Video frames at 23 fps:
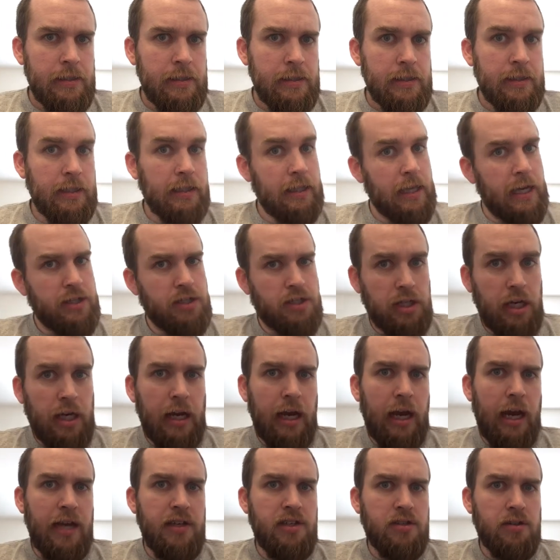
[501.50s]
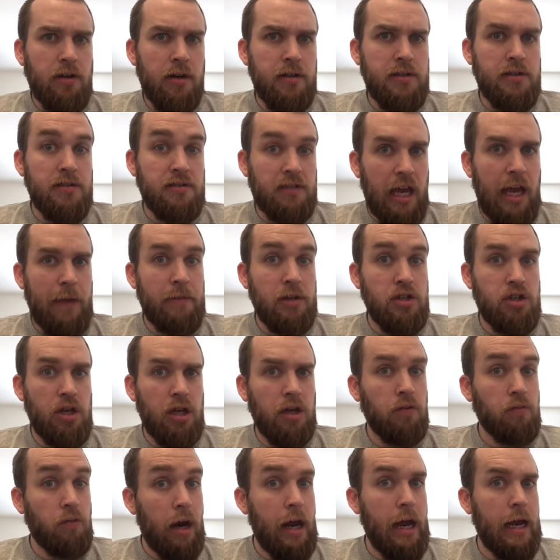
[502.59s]
And The Last Jedi starts
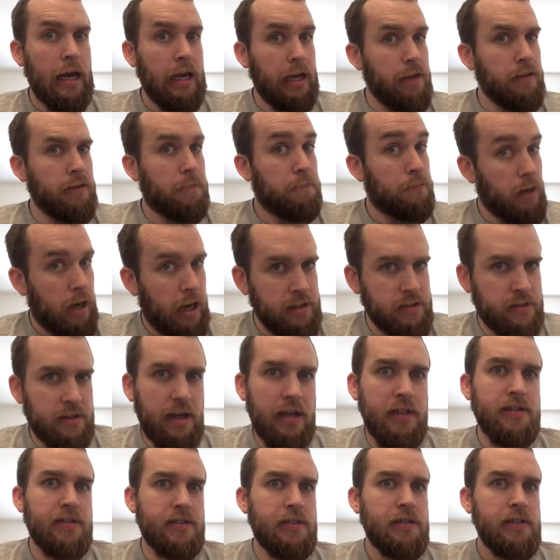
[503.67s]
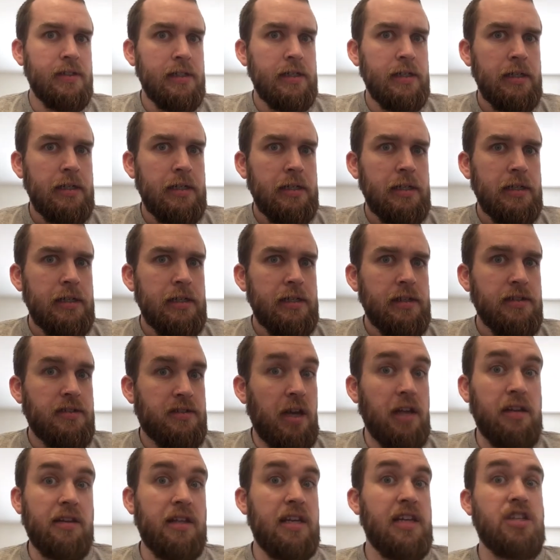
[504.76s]
damaging Rey in the process.
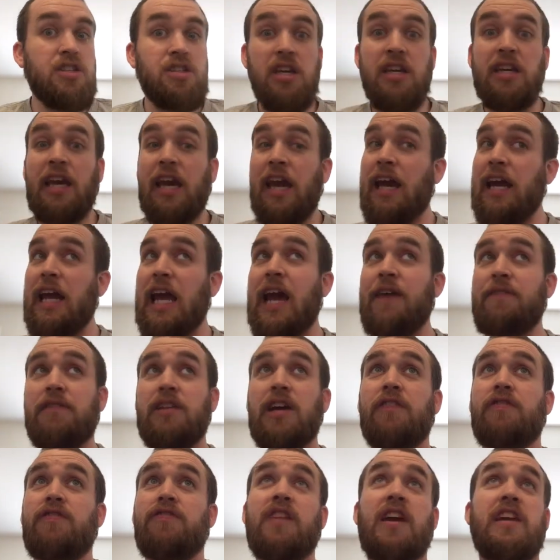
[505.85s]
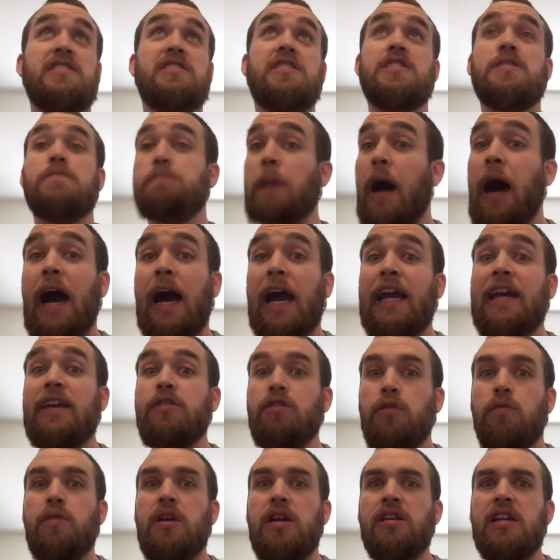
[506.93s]
Suddenly, she can't have enough of a spine
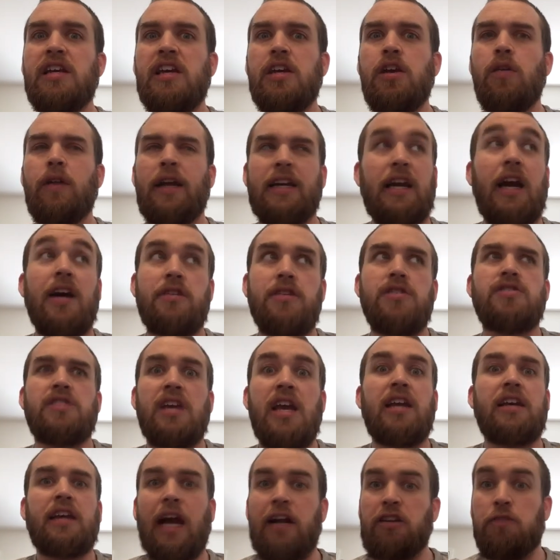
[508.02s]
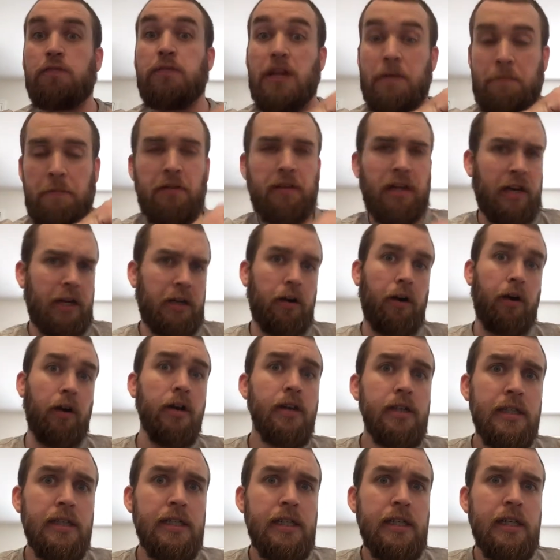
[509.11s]
to really, understand Kylo's manipulating her.
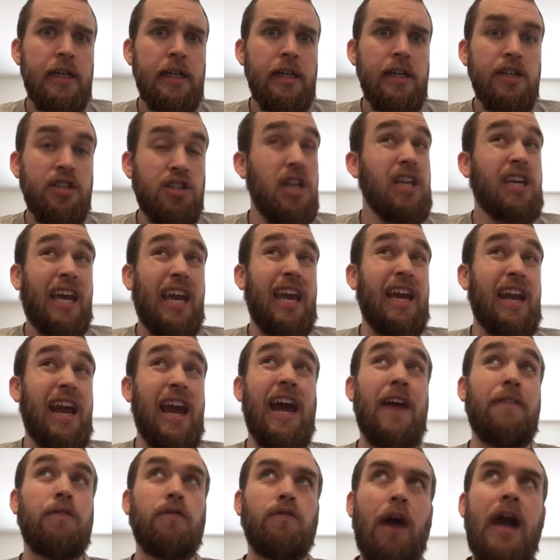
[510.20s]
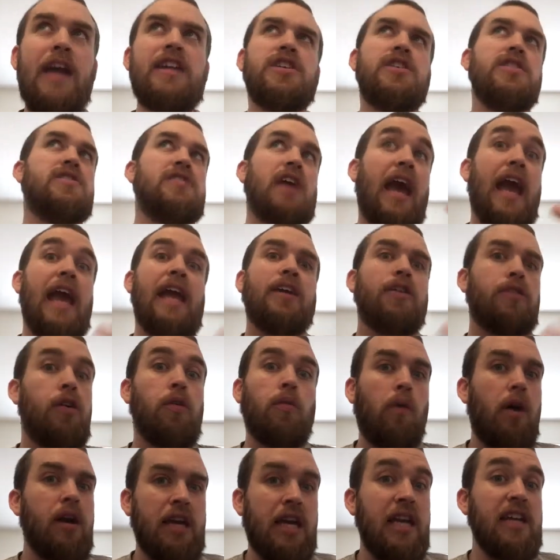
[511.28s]
She can't have righteous anger at
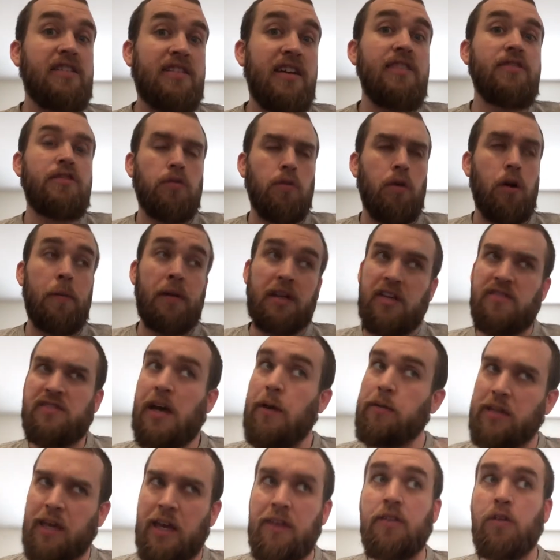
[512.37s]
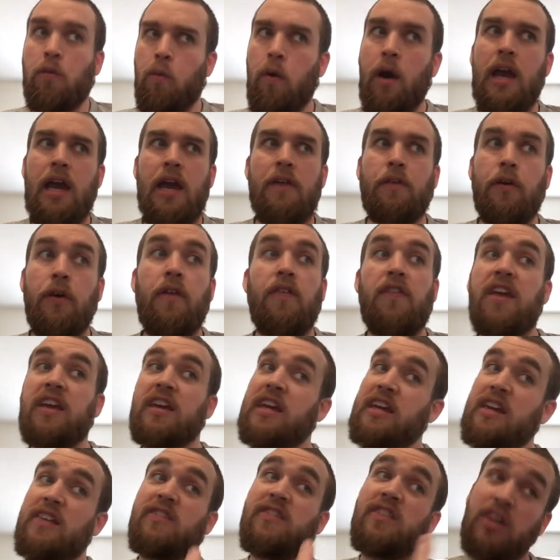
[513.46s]
what he did to her because that would get in the way of her
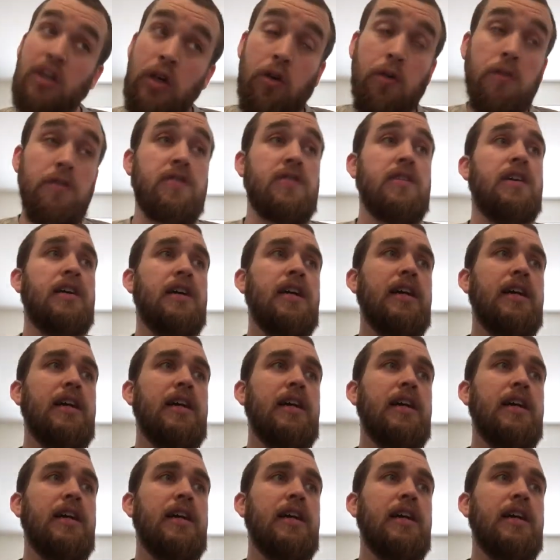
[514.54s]
thinking he's cute.